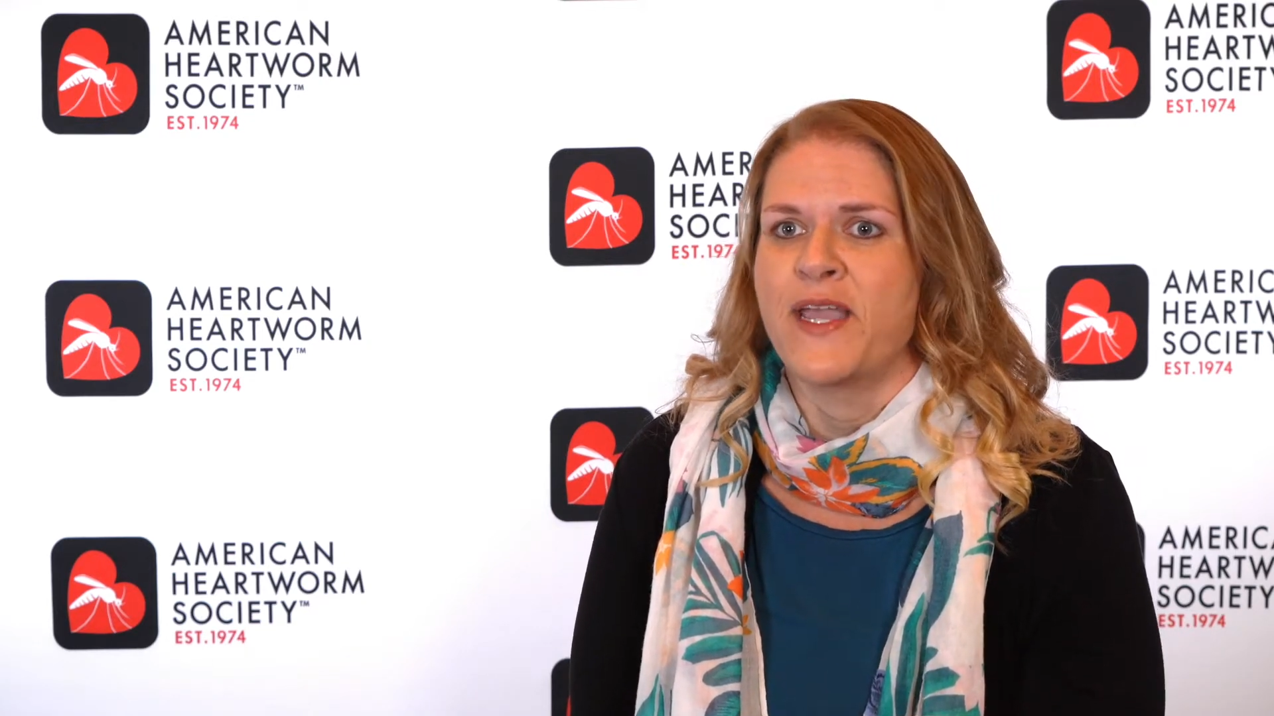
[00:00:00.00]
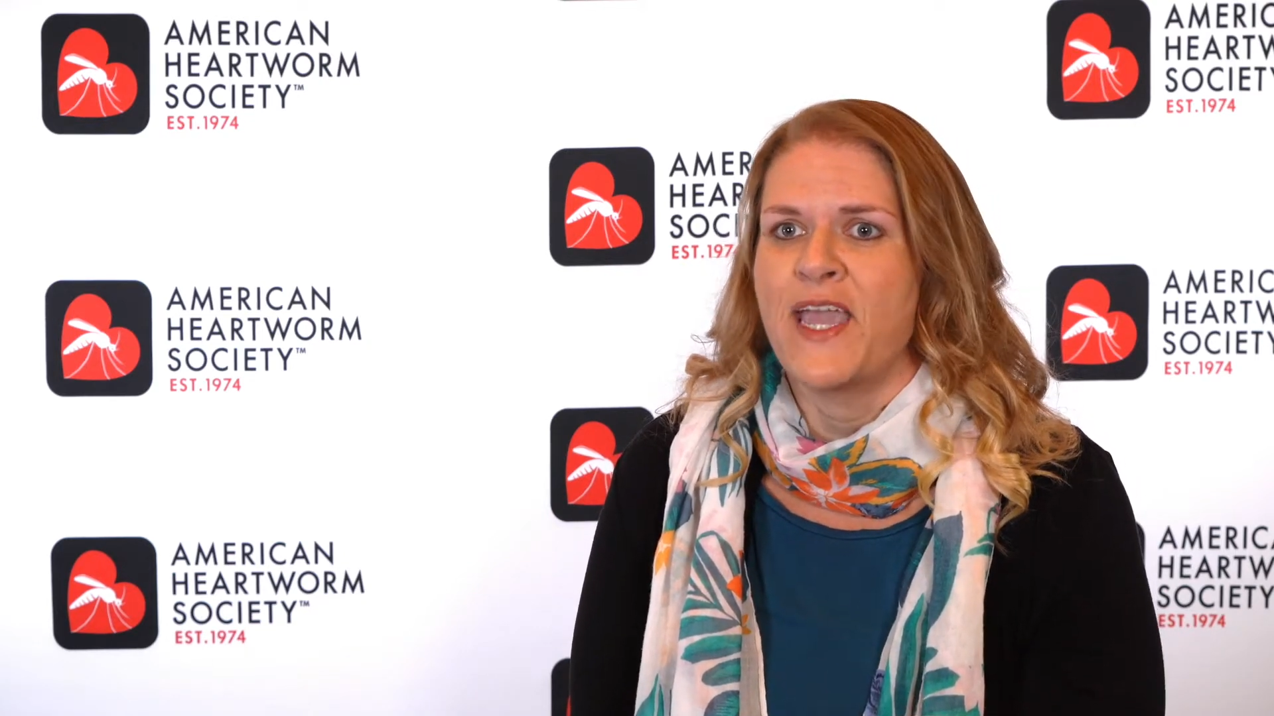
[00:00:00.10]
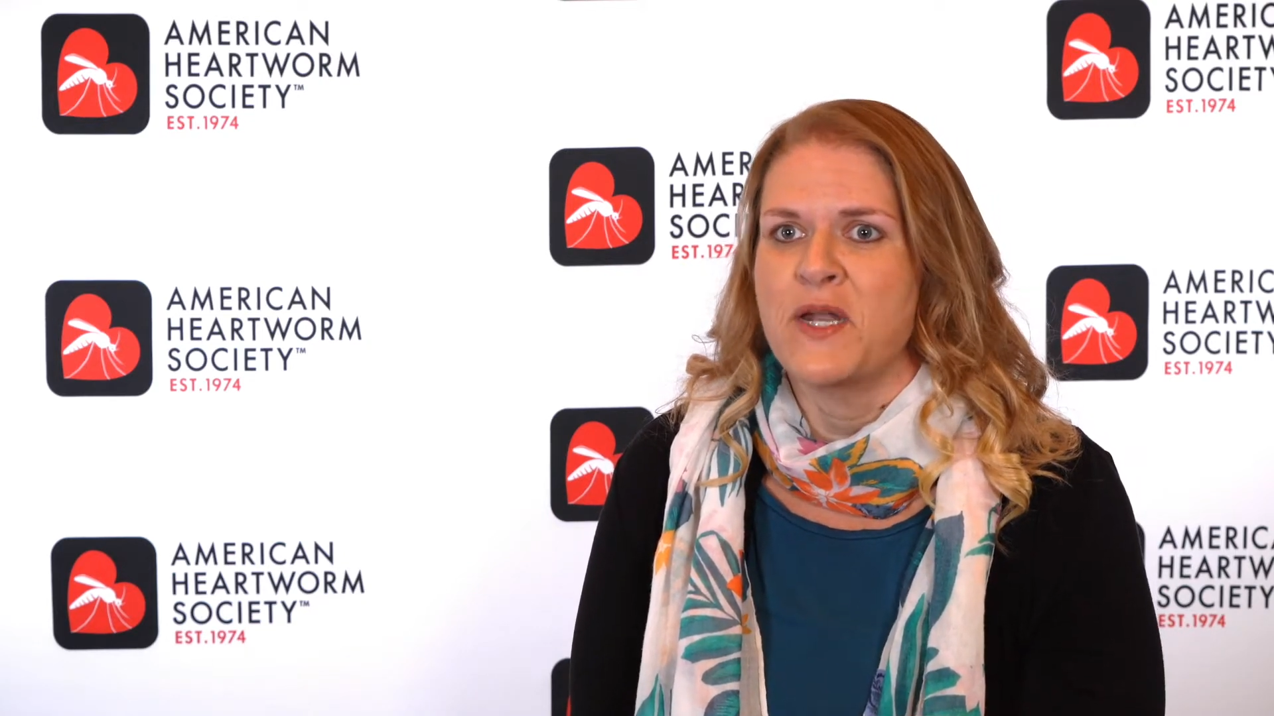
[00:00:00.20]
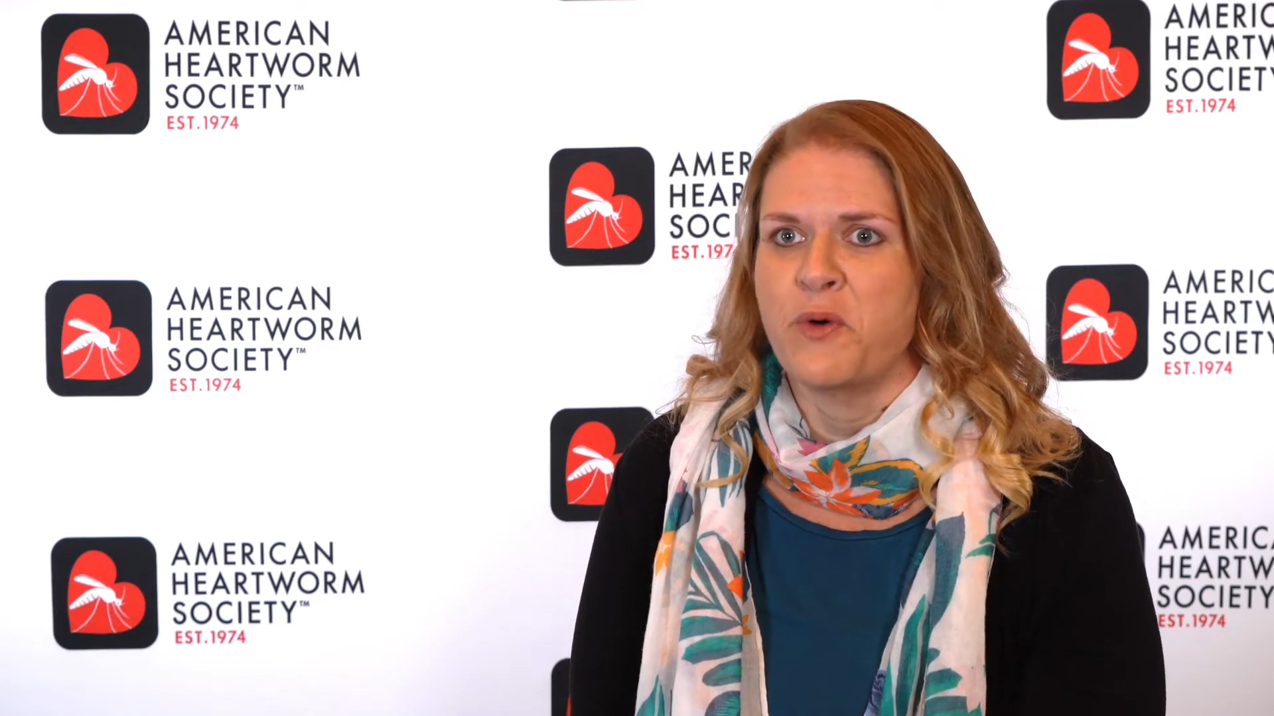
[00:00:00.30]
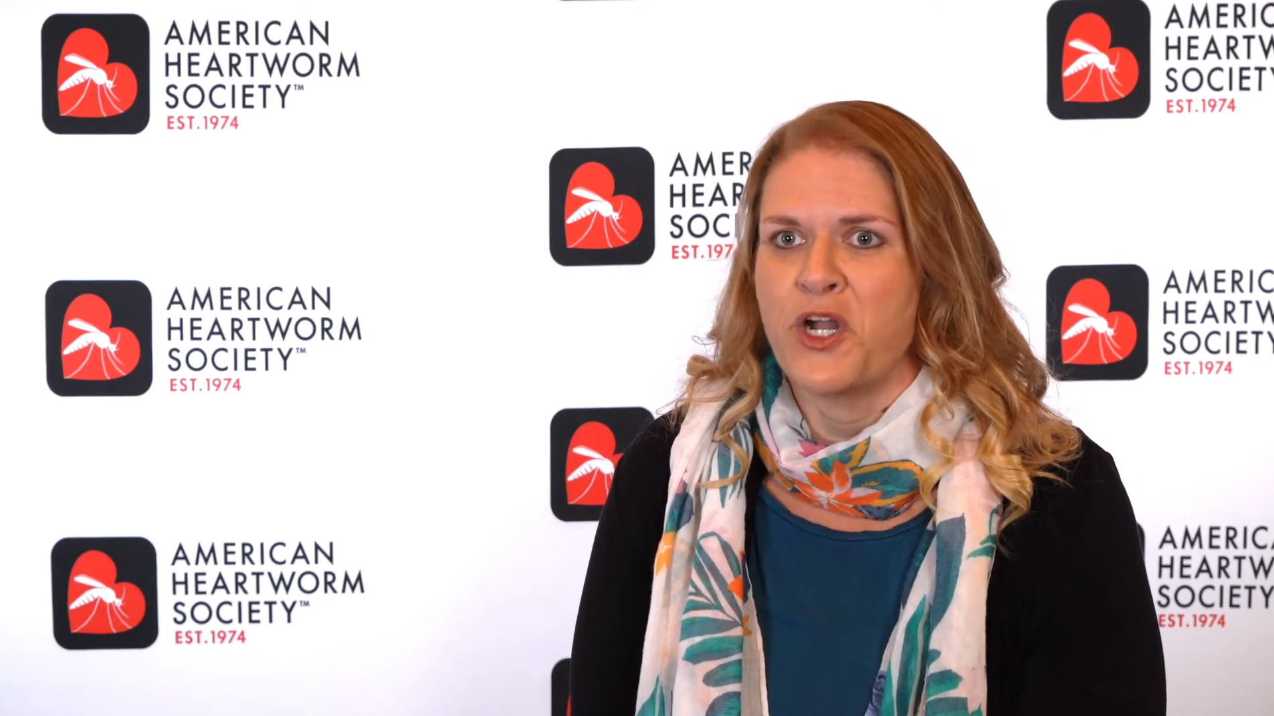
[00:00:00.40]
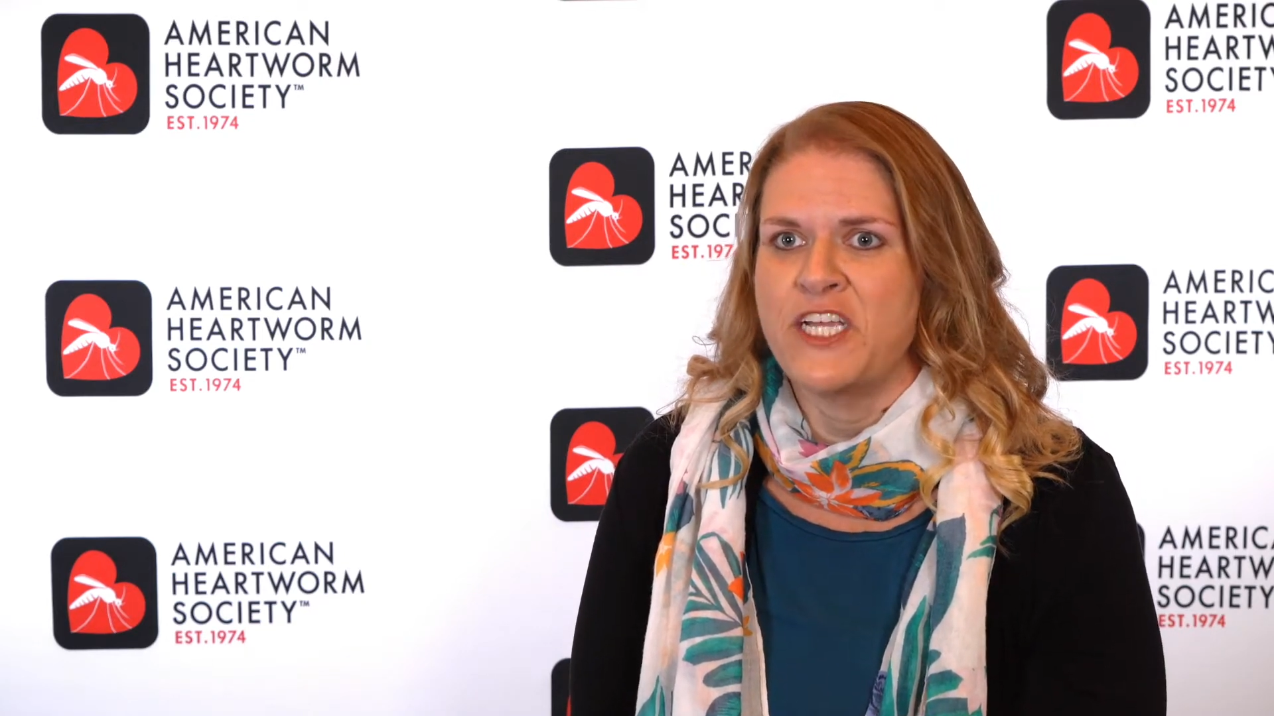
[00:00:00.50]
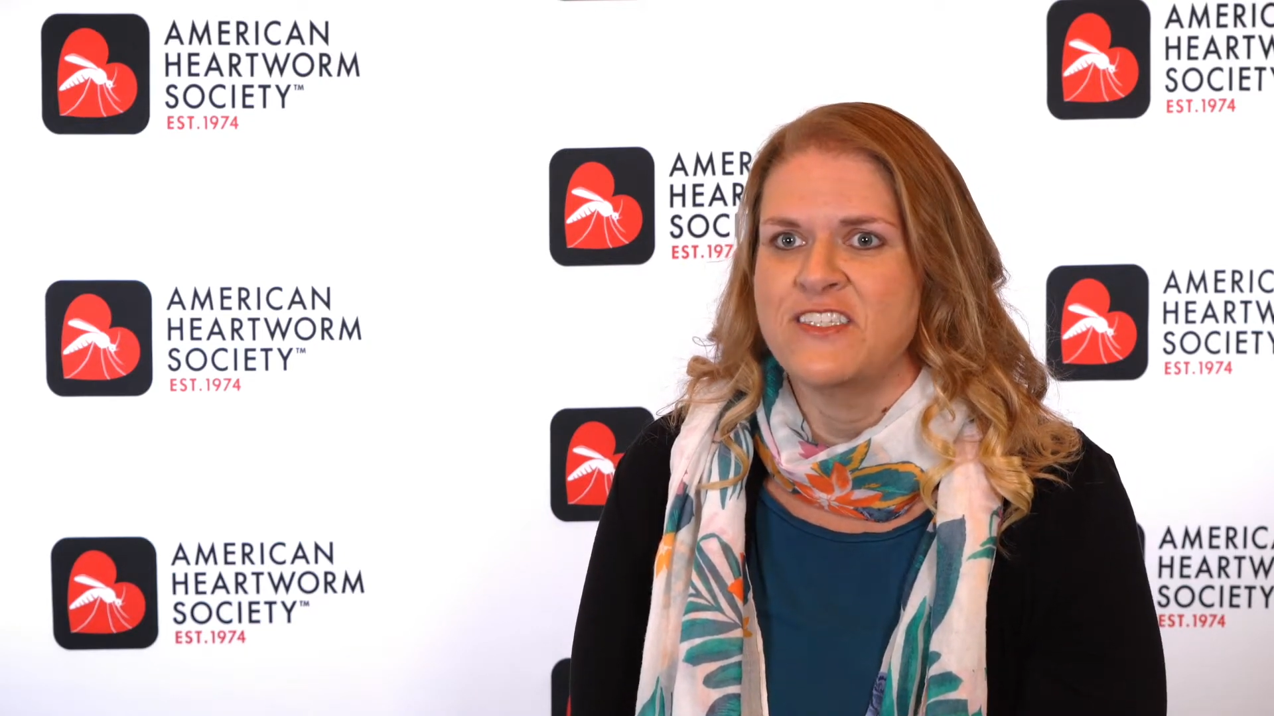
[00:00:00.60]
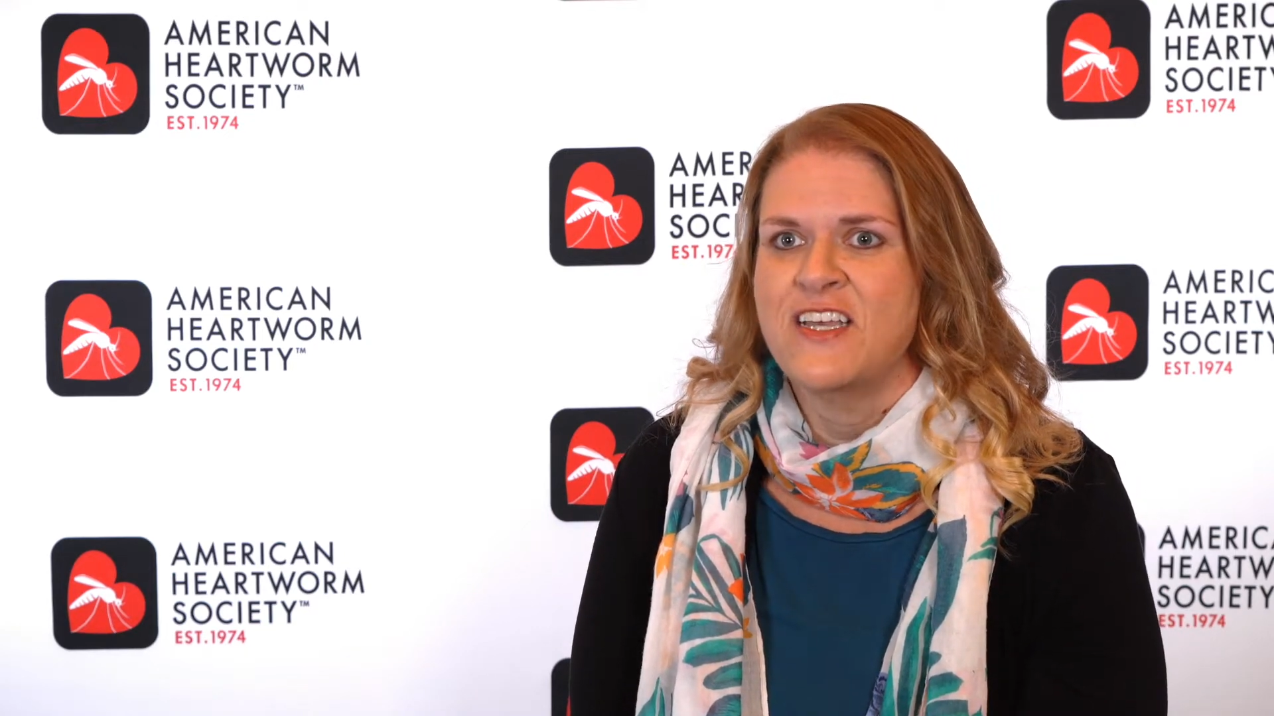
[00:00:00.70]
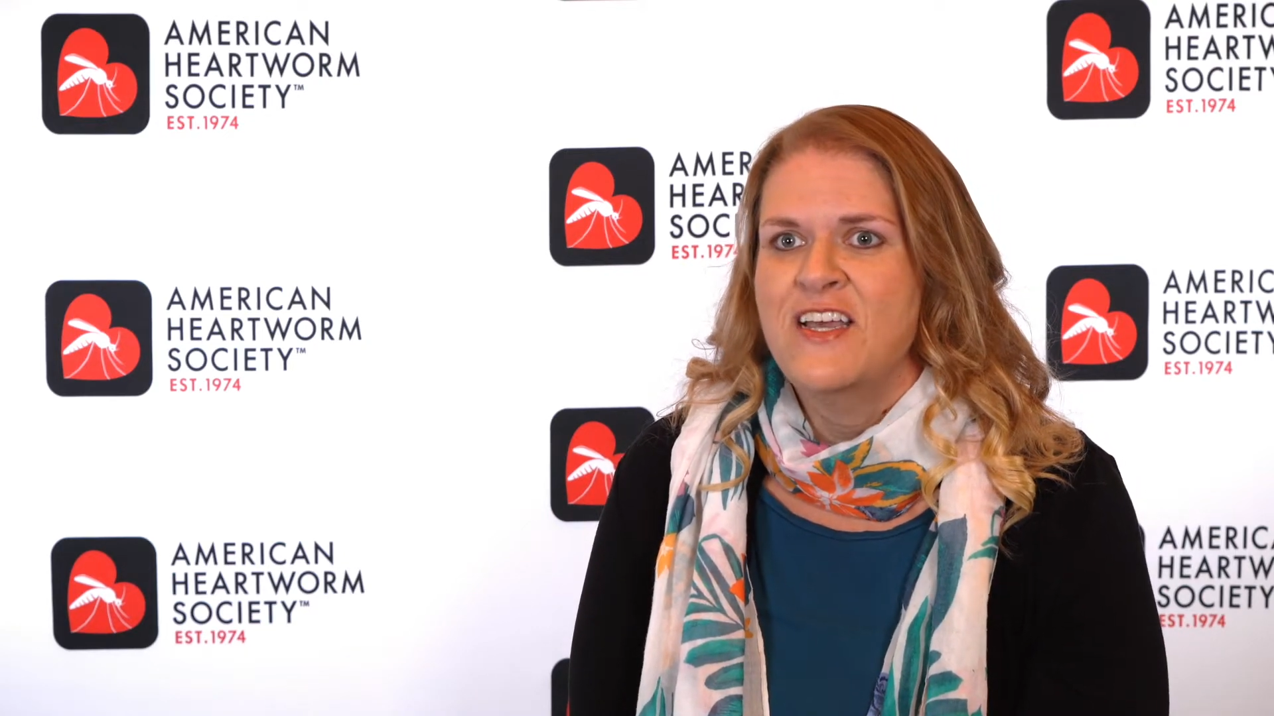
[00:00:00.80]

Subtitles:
antibodies.